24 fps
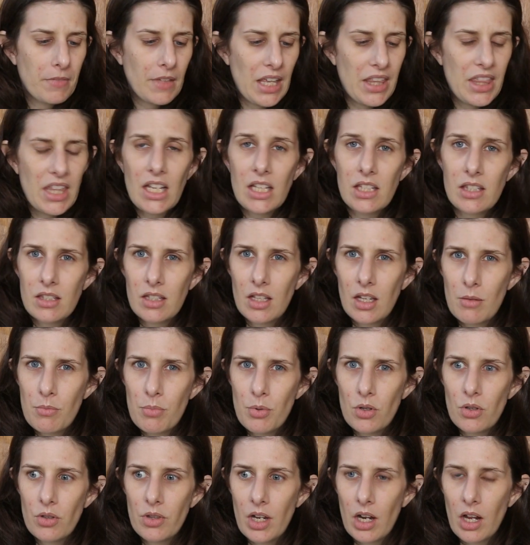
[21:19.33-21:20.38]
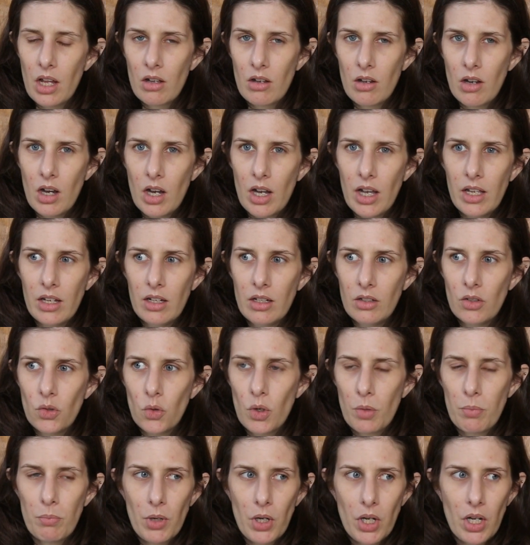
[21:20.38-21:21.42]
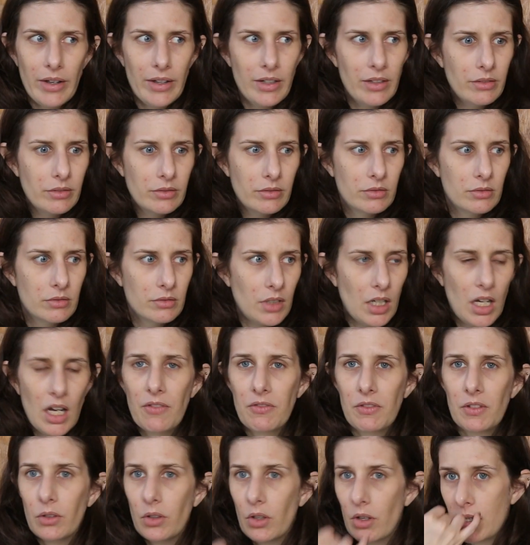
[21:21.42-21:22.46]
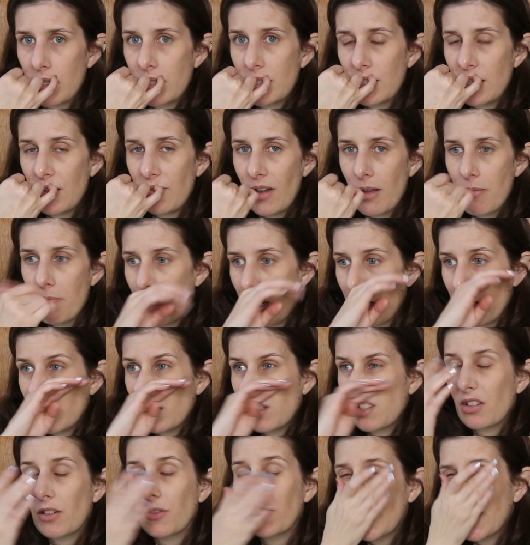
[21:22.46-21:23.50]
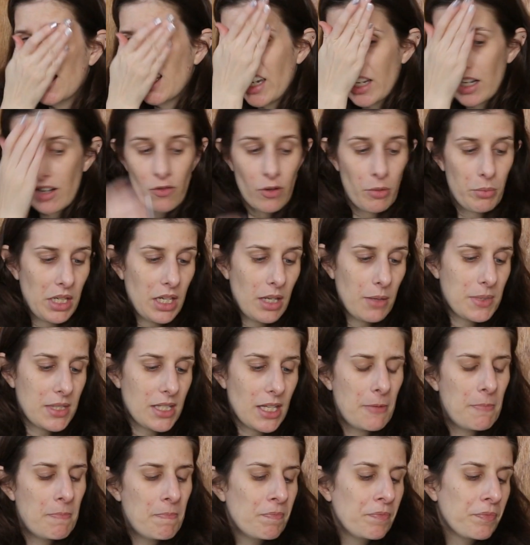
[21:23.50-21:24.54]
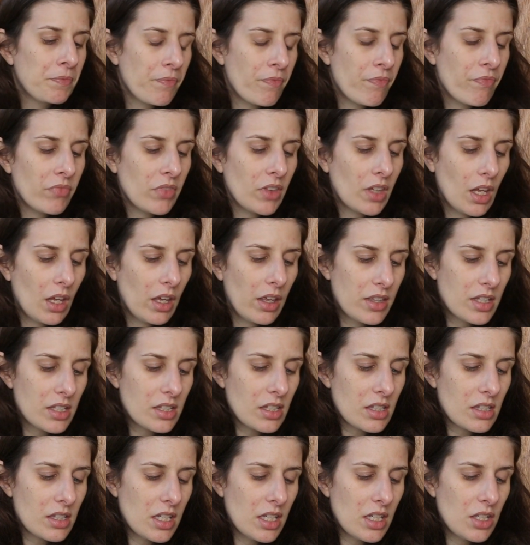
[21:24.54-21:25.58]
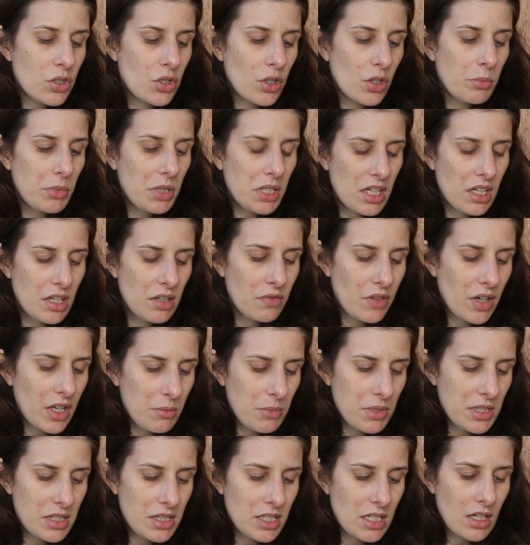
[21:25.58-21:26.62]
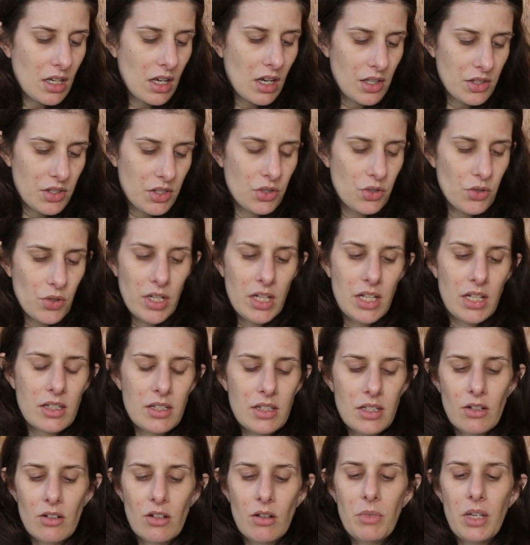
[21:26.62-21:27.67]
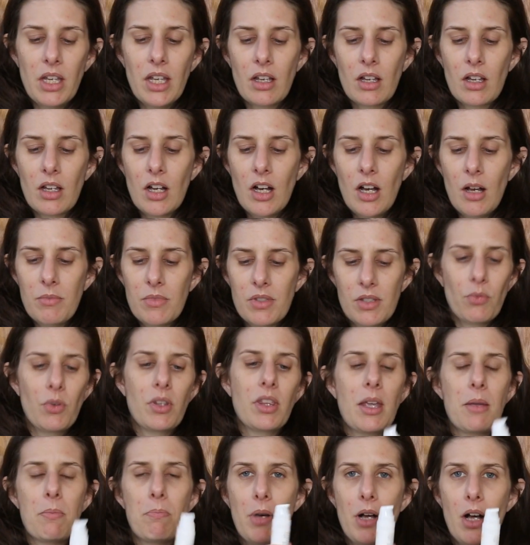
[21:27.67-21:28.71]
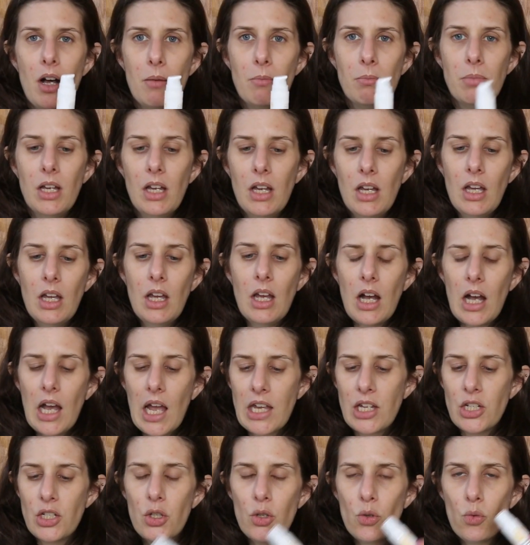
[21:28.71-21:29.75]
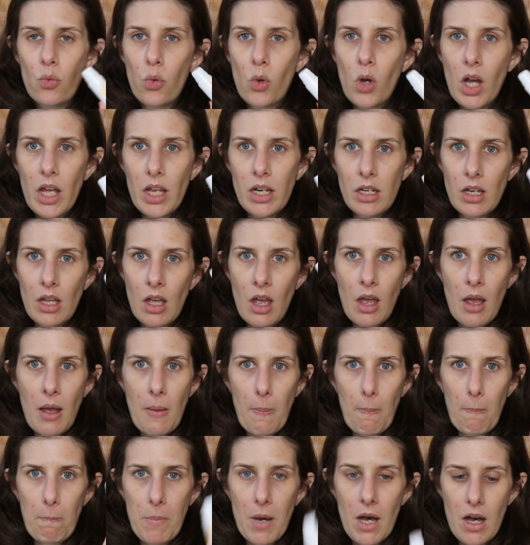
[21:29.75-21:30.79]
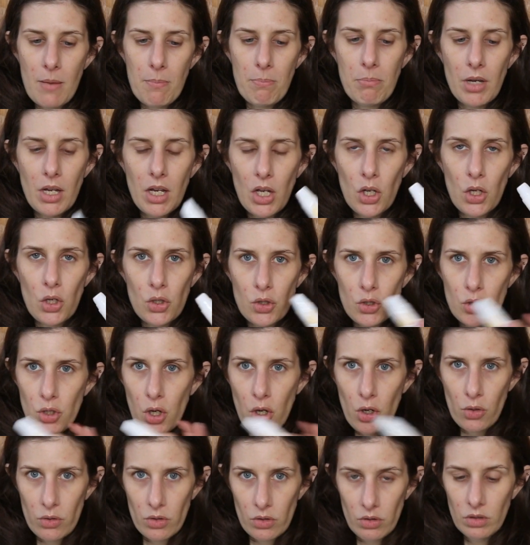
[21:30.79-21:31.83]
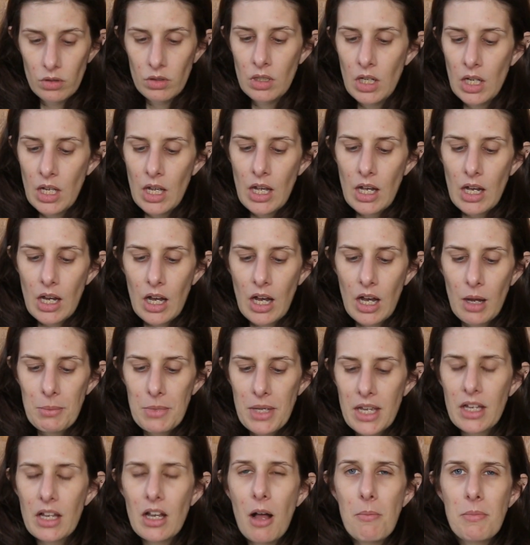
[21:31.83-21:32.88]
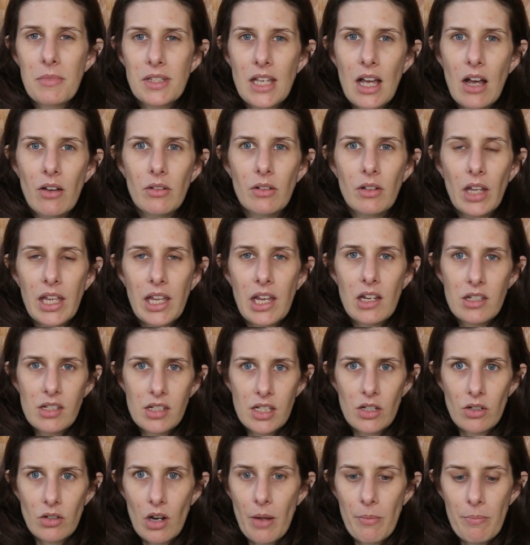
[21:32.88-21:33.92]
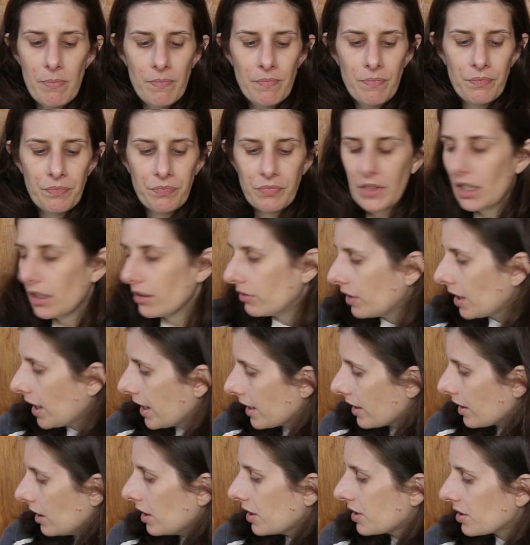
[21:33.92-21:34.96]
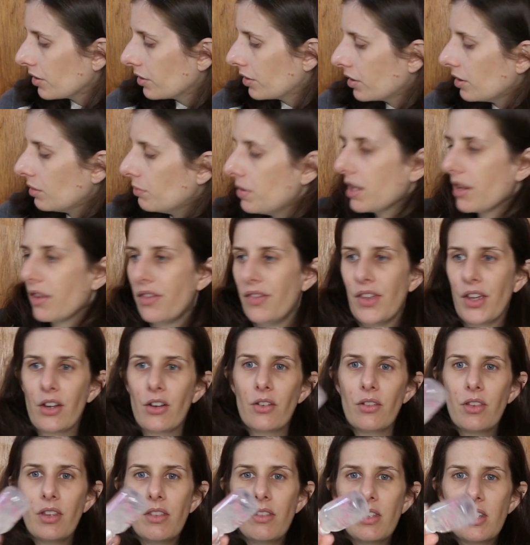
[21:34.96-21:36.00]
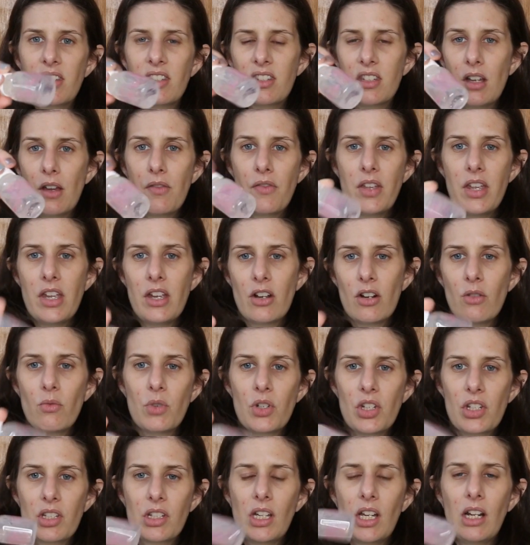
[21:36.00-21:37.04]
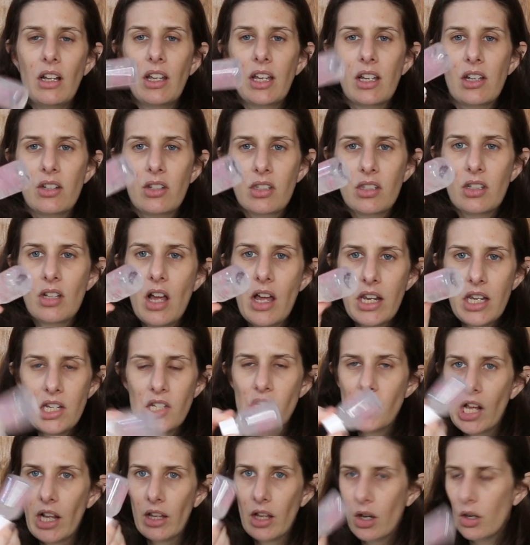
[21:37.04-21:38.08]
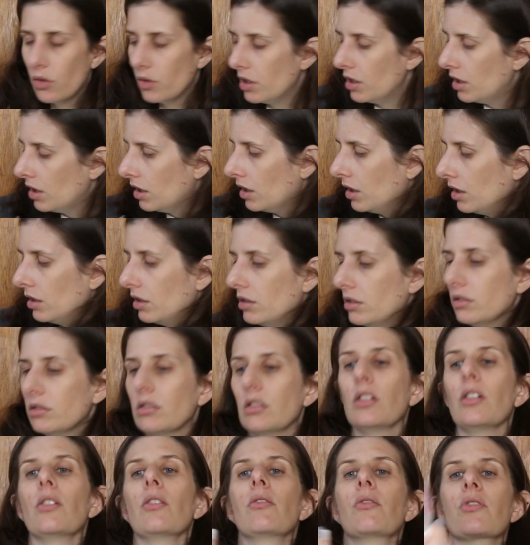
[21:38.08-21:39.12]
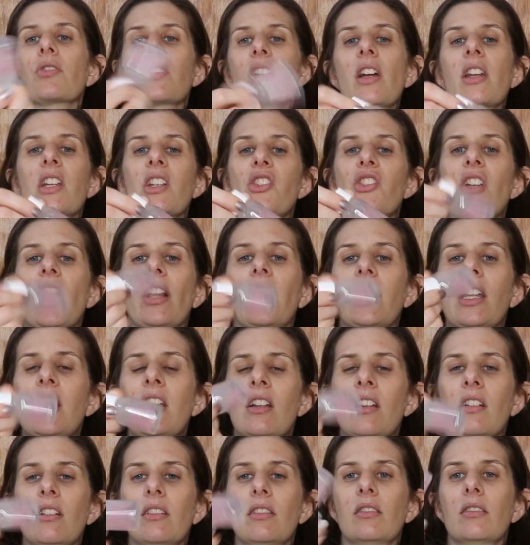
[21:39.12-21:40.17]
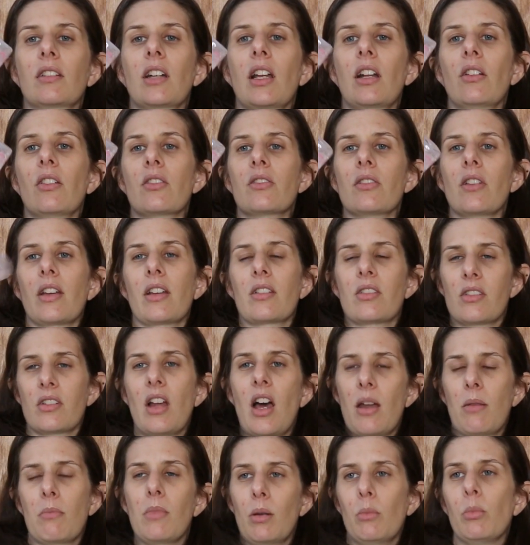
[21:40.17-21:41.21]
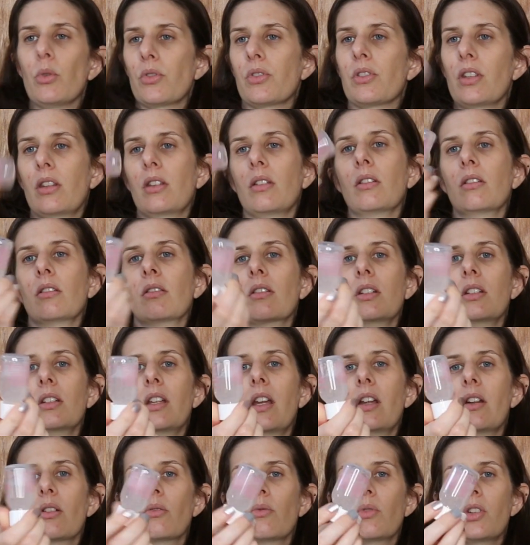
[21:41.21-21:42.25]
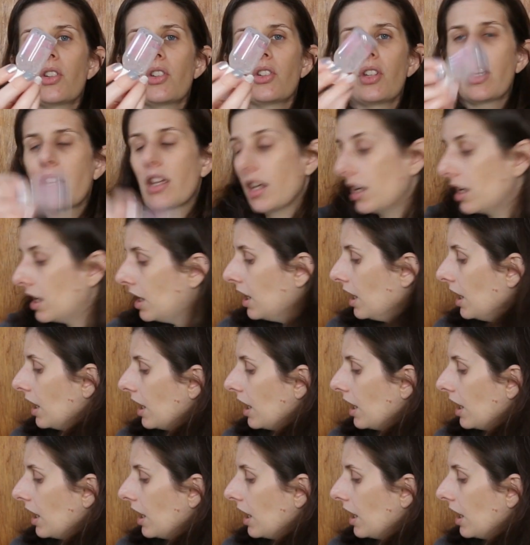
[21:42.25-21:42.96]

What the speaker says: I think, a sample that I got or bought. I'll have to look and see if I bought this or if I got it from an Ipsy. This is the Derma E Vitamin C Concentrating Serum. It comes with a pump. I do 1 pump total. It comes out like a serum. Like, it's a little bit thicker than this stuff here, which is kind of like a snotty jello or snotty jelly. Kind of looks like snot bubbles in the container when you shake it.